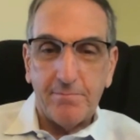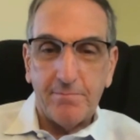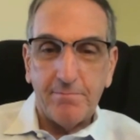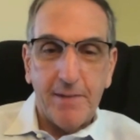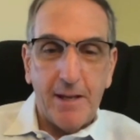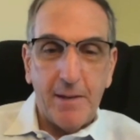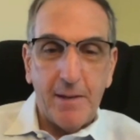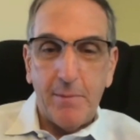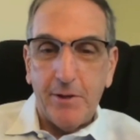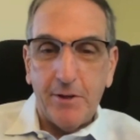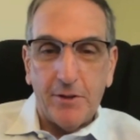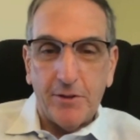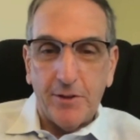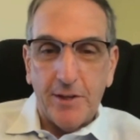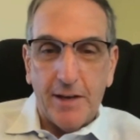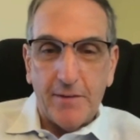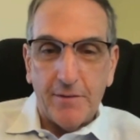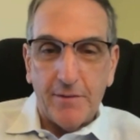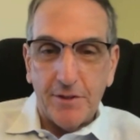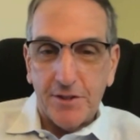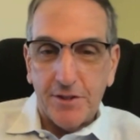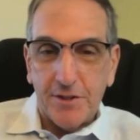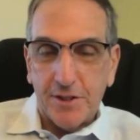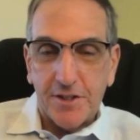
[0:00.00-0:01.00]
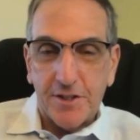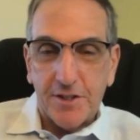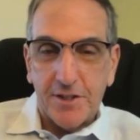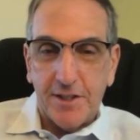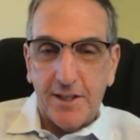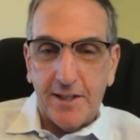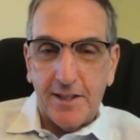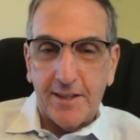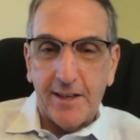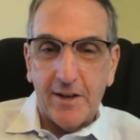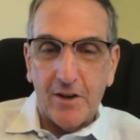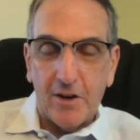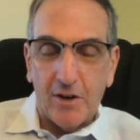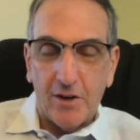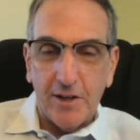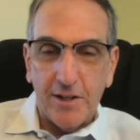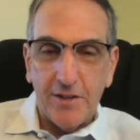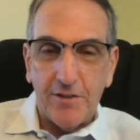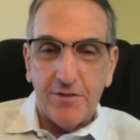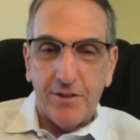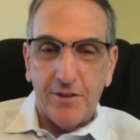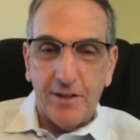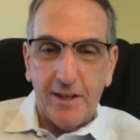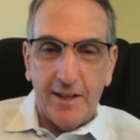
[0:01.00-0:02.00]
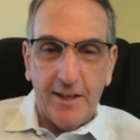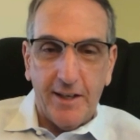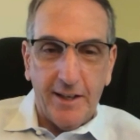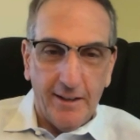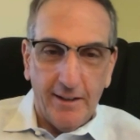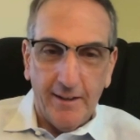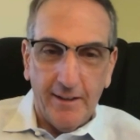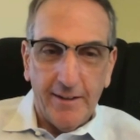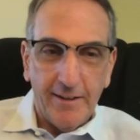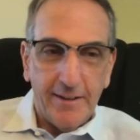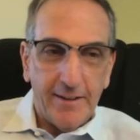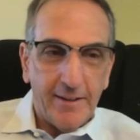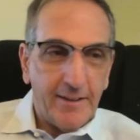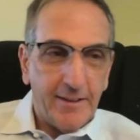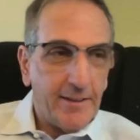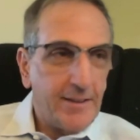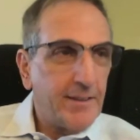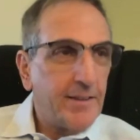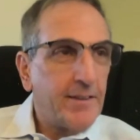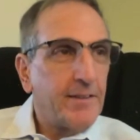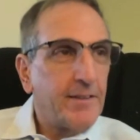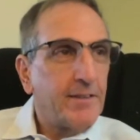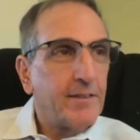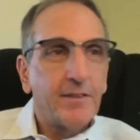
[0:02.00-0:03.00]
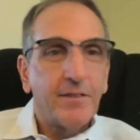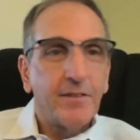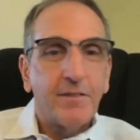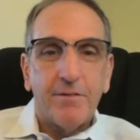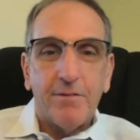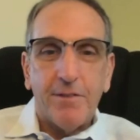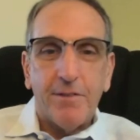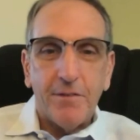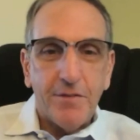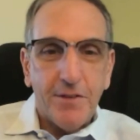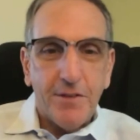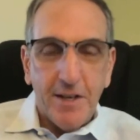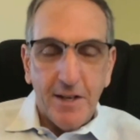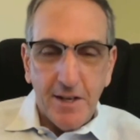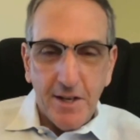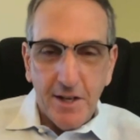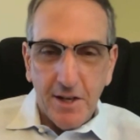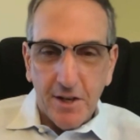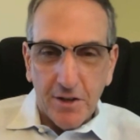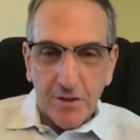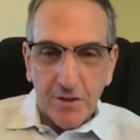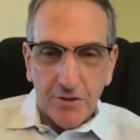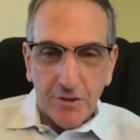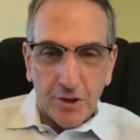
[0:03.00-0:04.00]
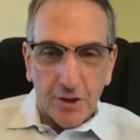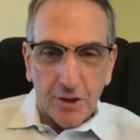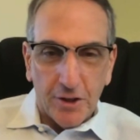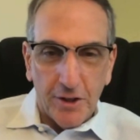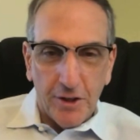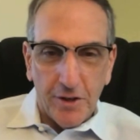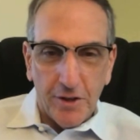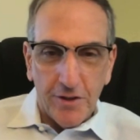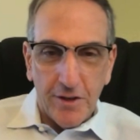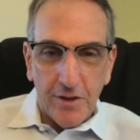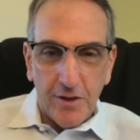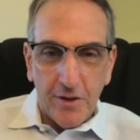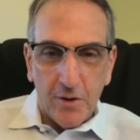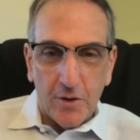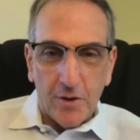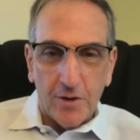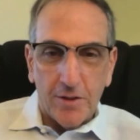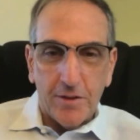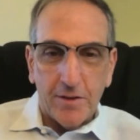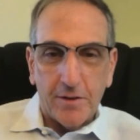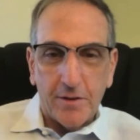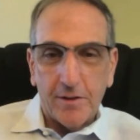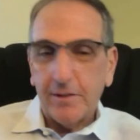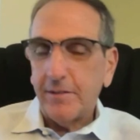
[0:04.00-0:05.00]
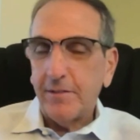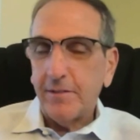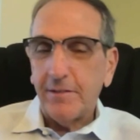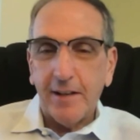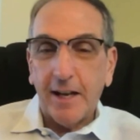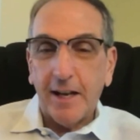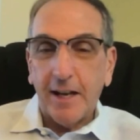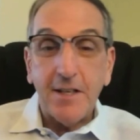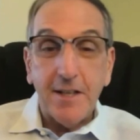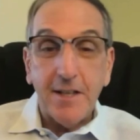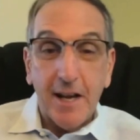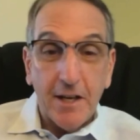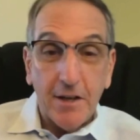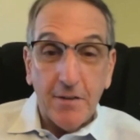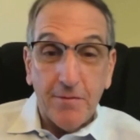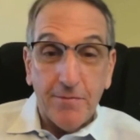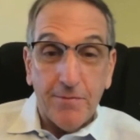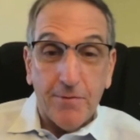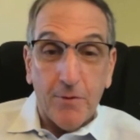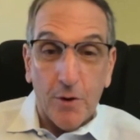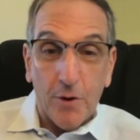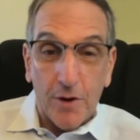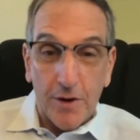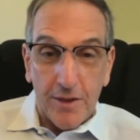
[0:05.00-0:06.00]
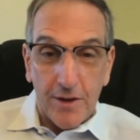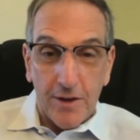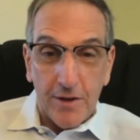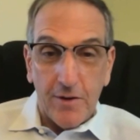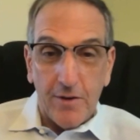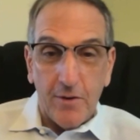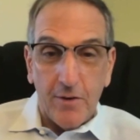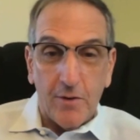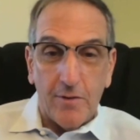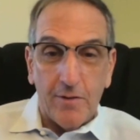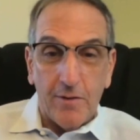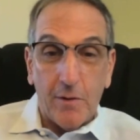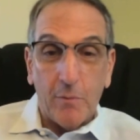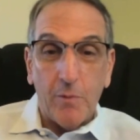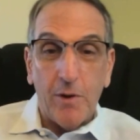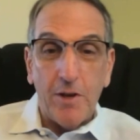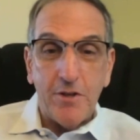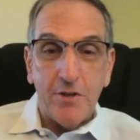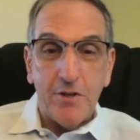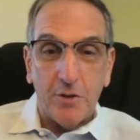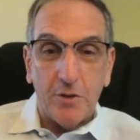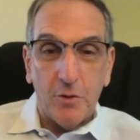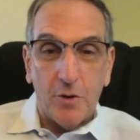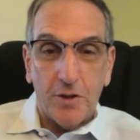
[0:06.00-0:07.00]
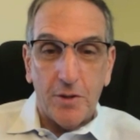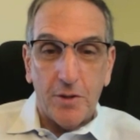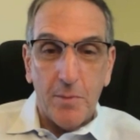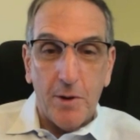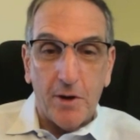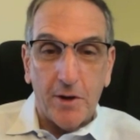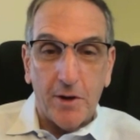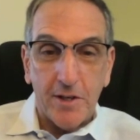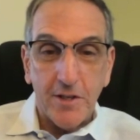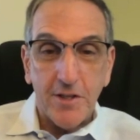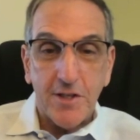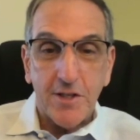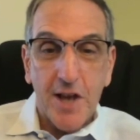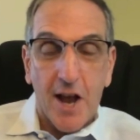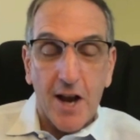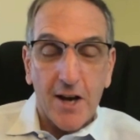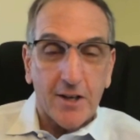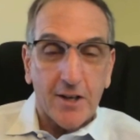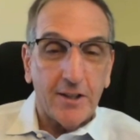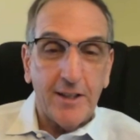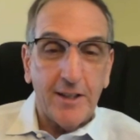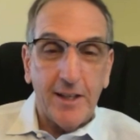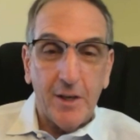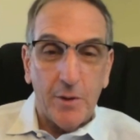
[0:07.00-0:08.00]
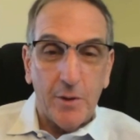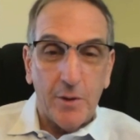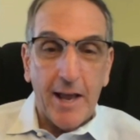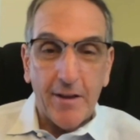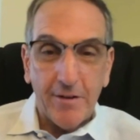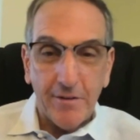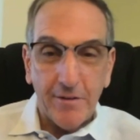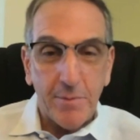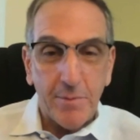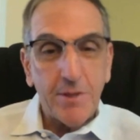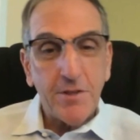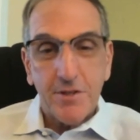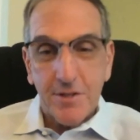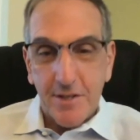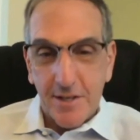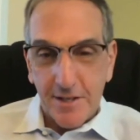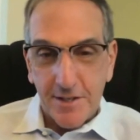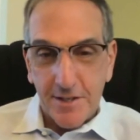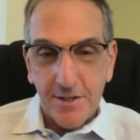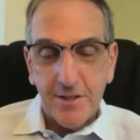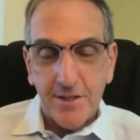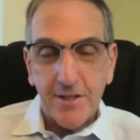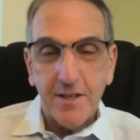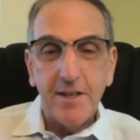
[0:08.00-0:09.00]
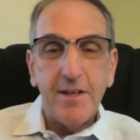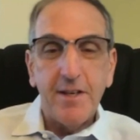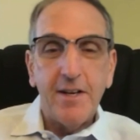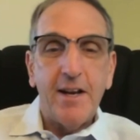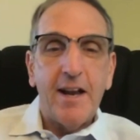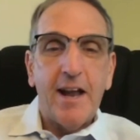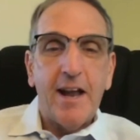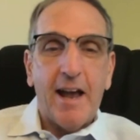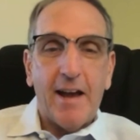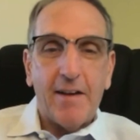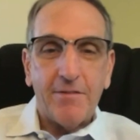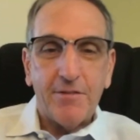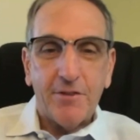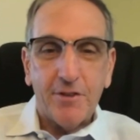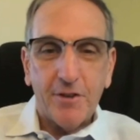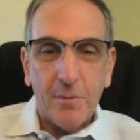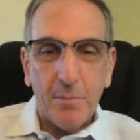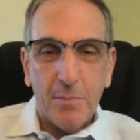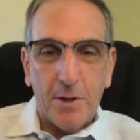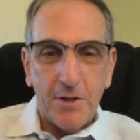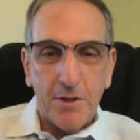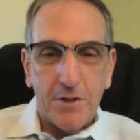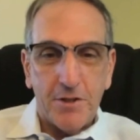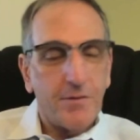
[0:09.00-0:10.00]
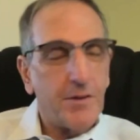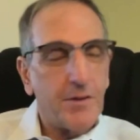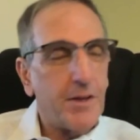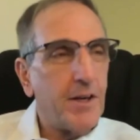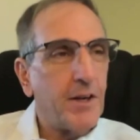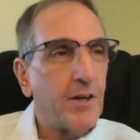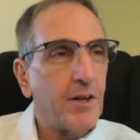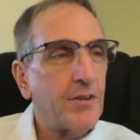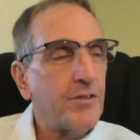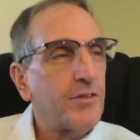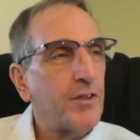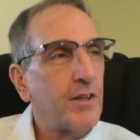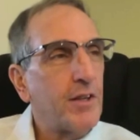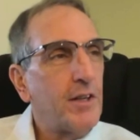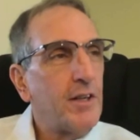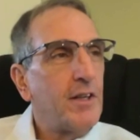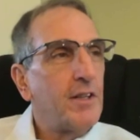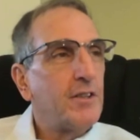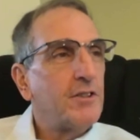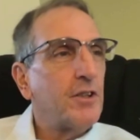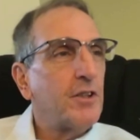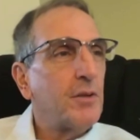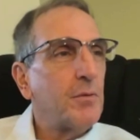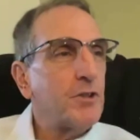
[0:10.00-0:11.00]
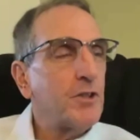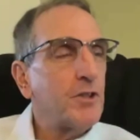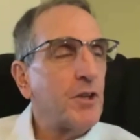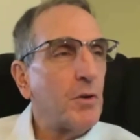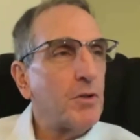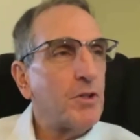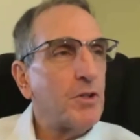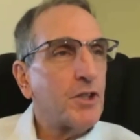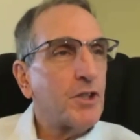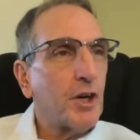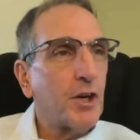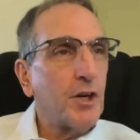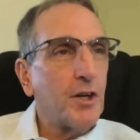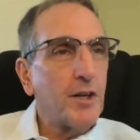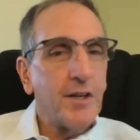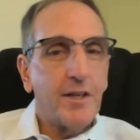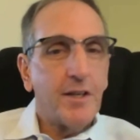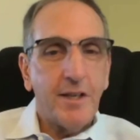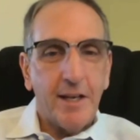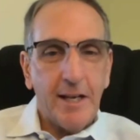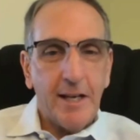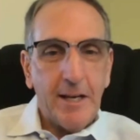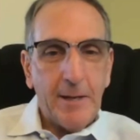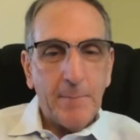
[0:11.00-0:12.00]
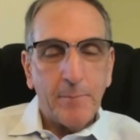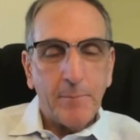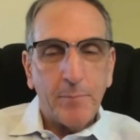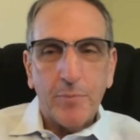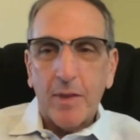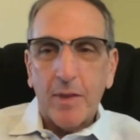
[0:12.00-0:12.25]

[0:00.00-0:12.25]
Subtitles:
Maybe it'll never succeed. They'd already seen 15 years earlier than 1984, the original North American Soccer League went out of business after a bunch of years. So there was no certainty.